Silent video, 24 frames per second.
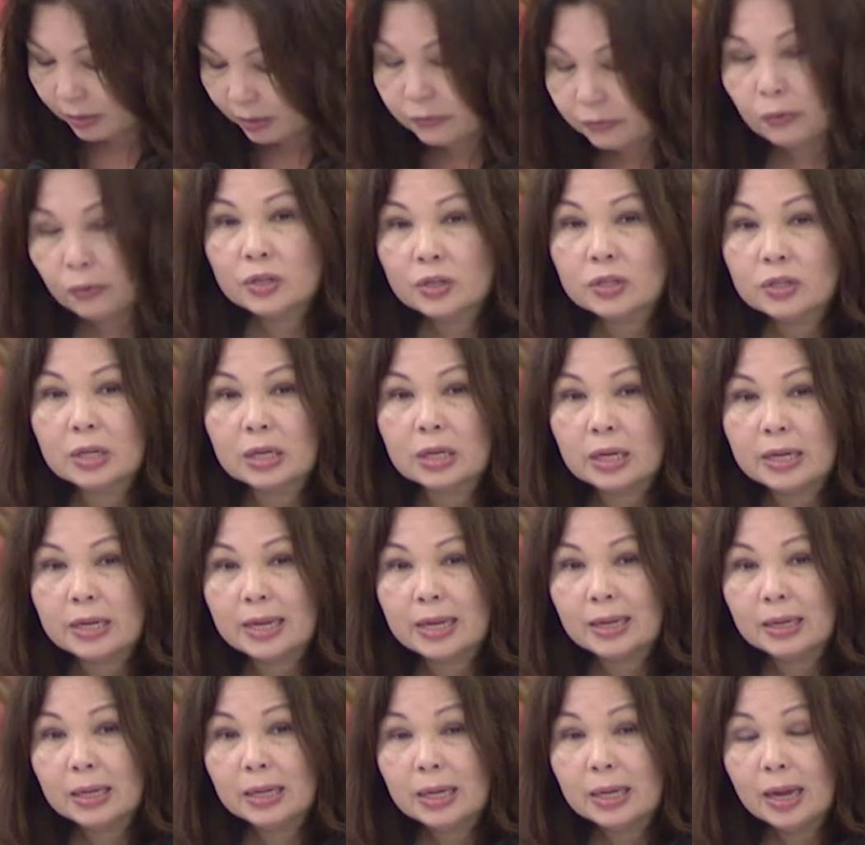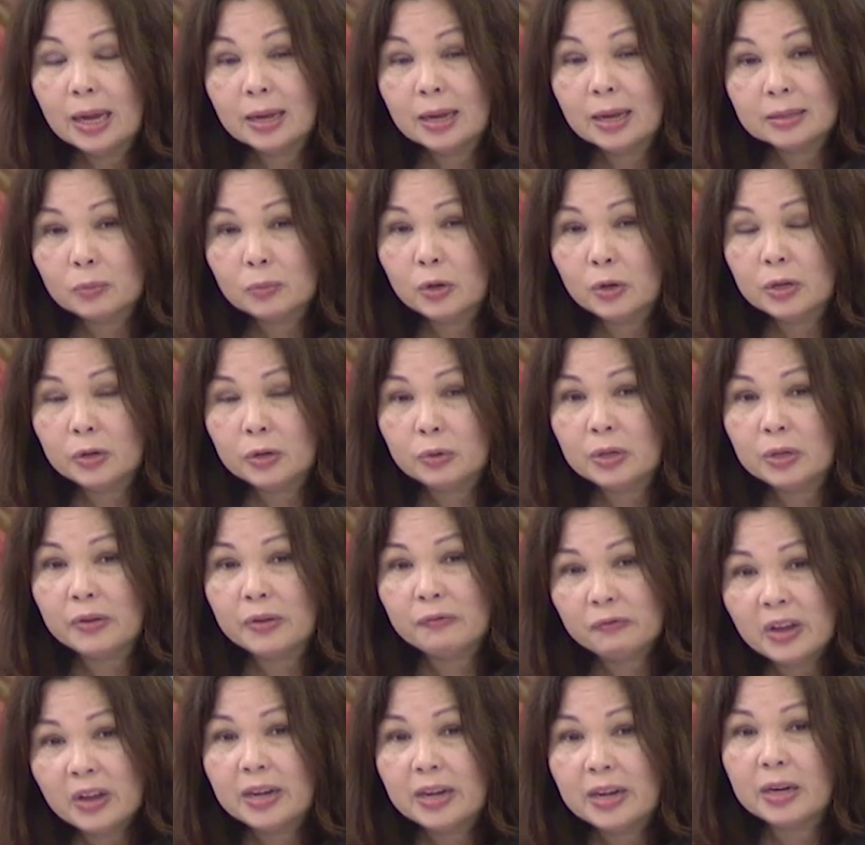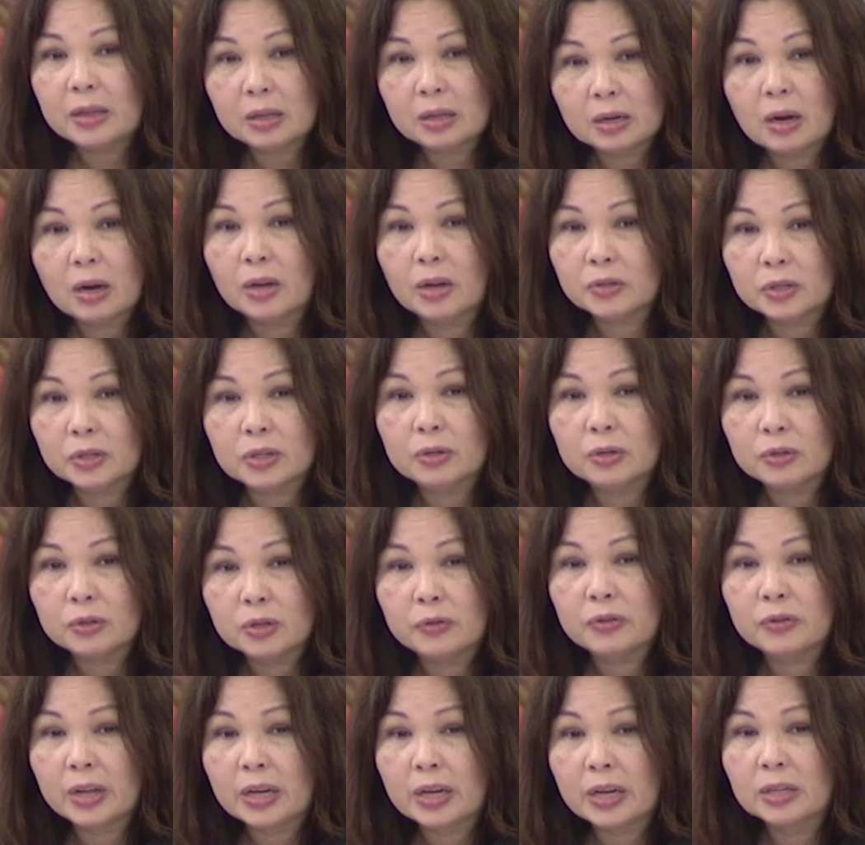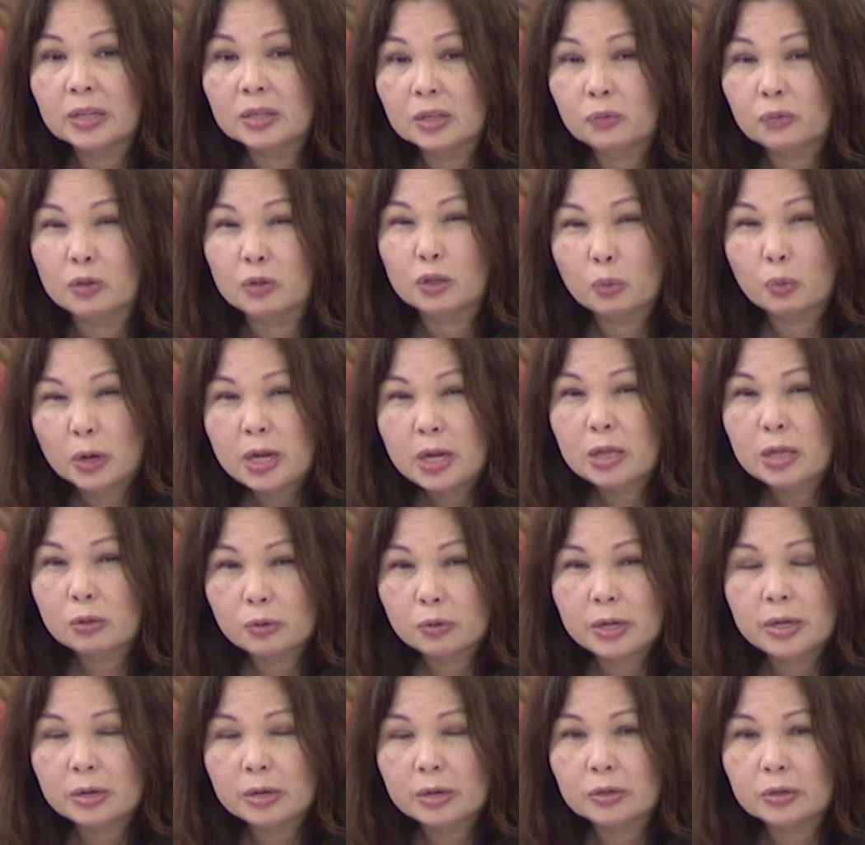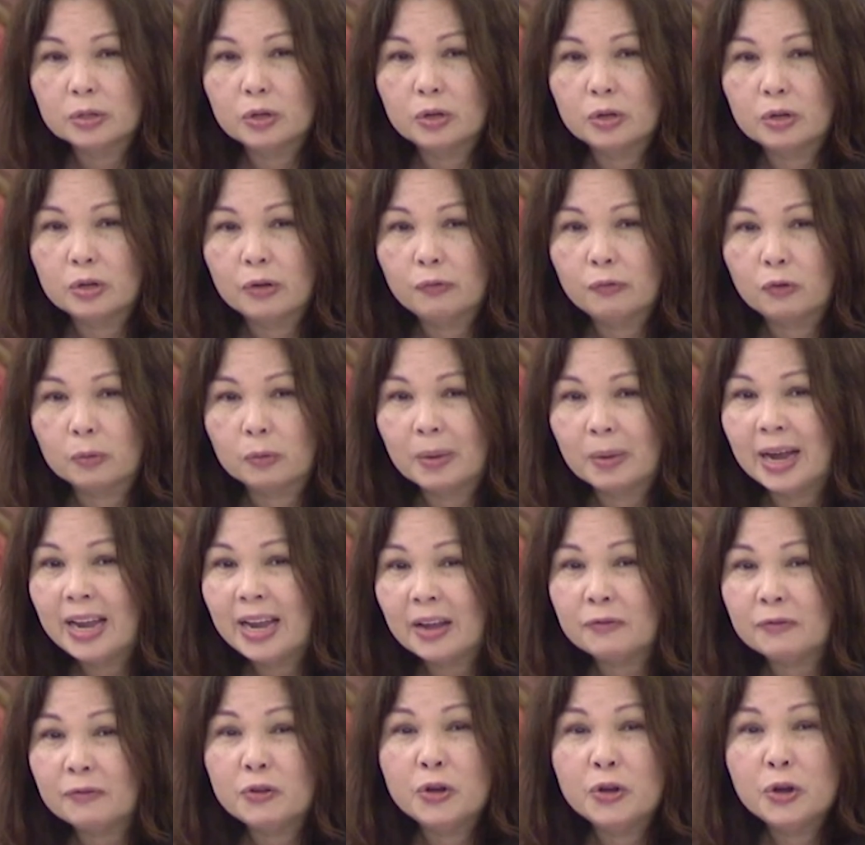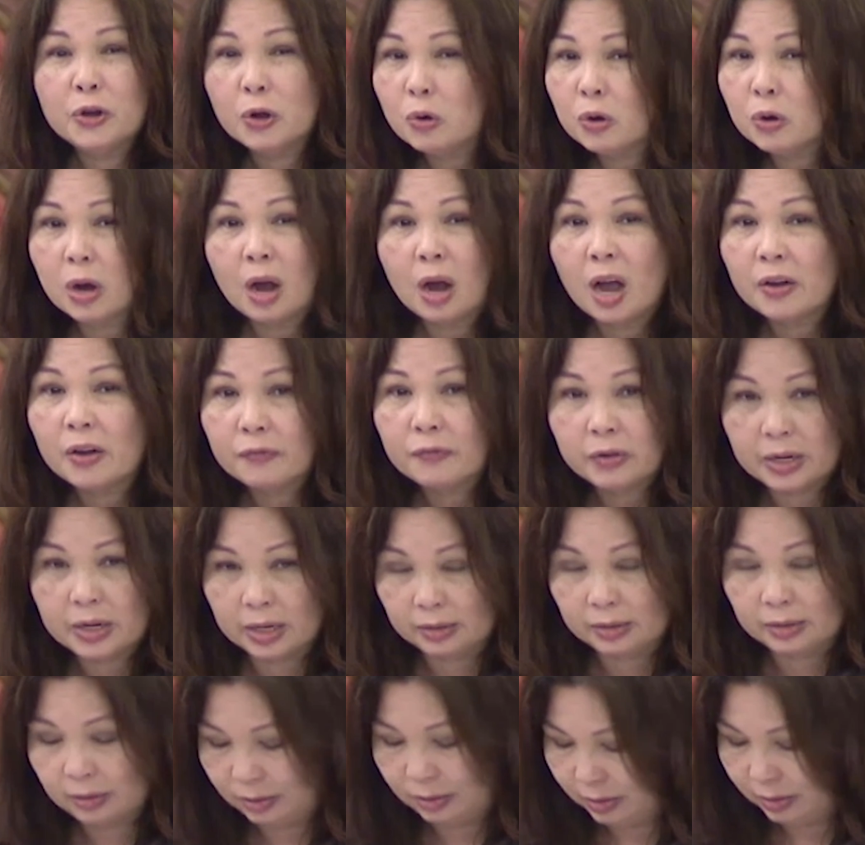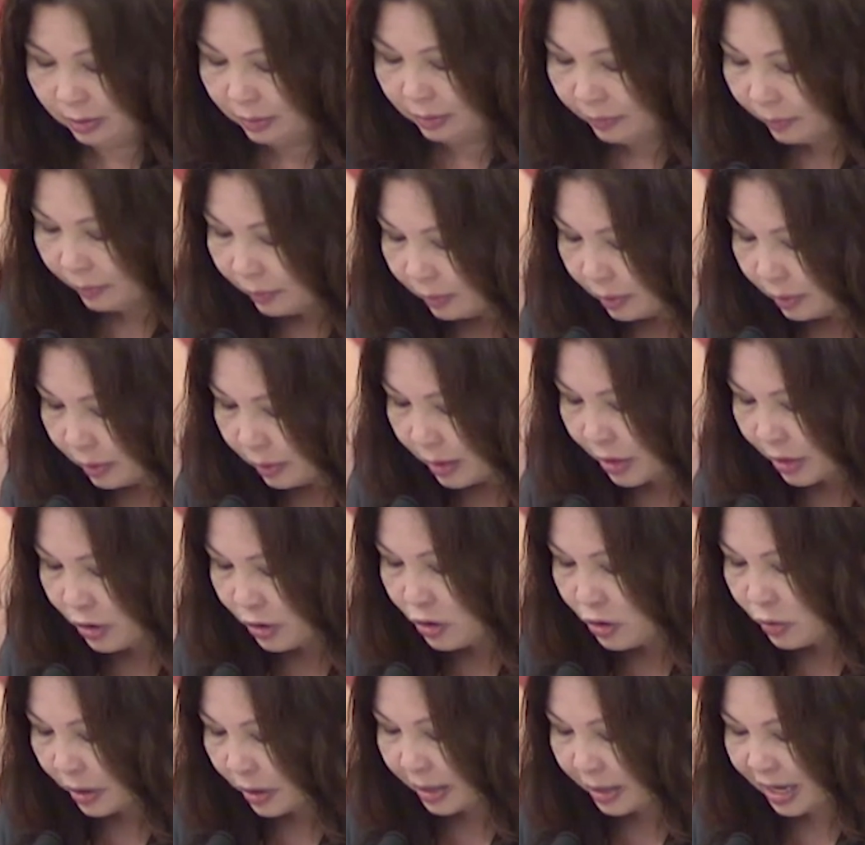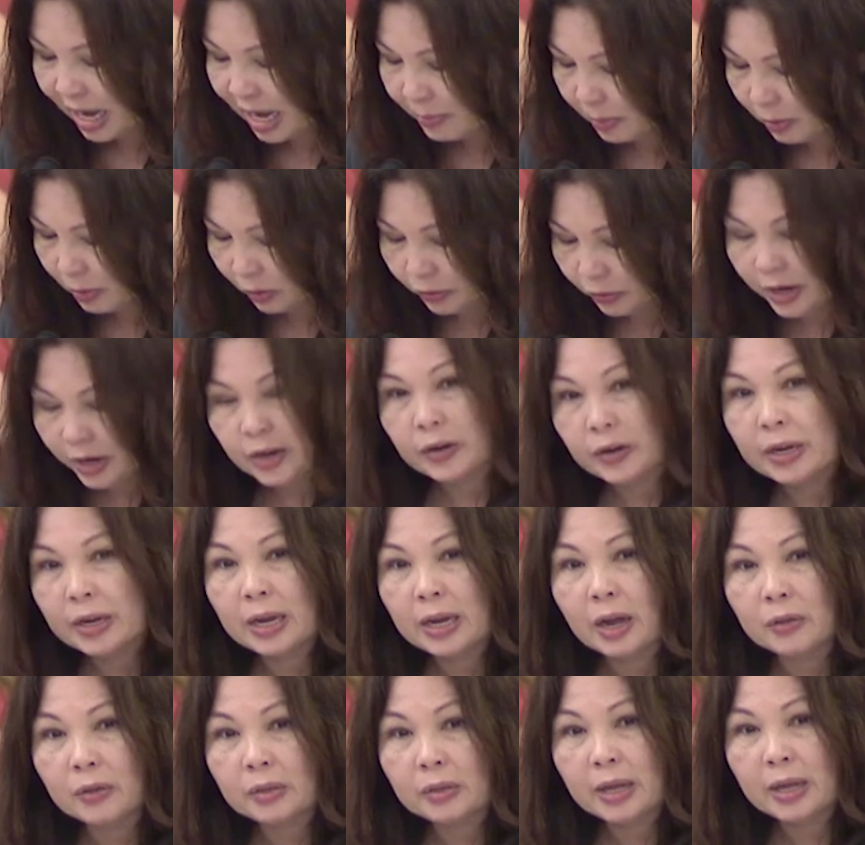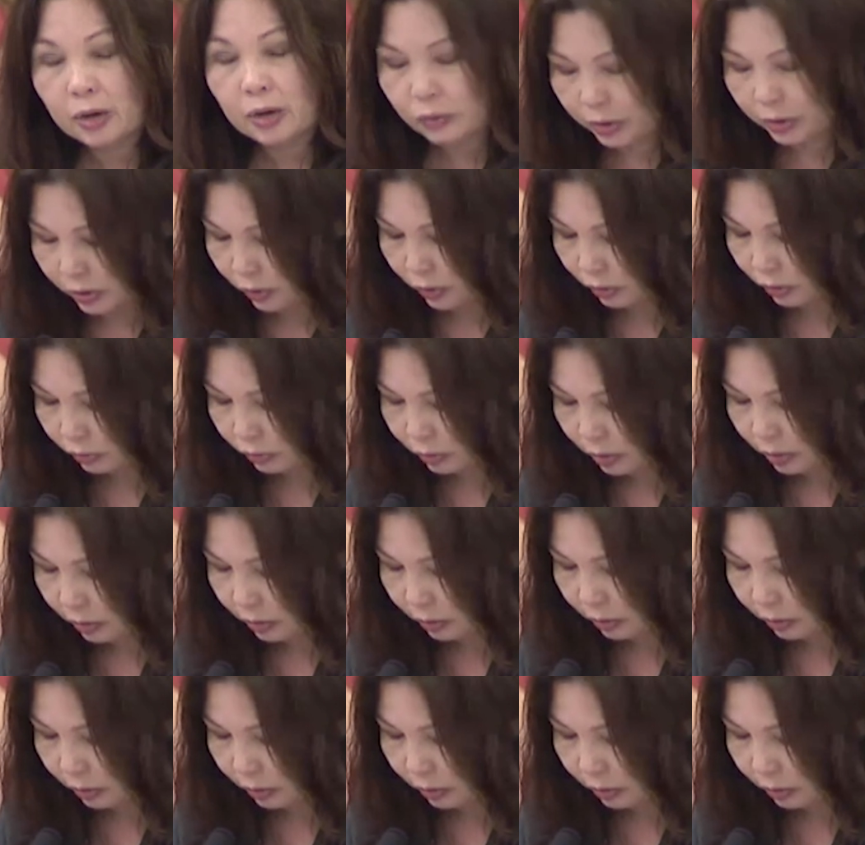And unfortunately, as someone who defended the Constitution of the United States for 23 years in uniform, I have no confidence that you are capable of carrying out that critical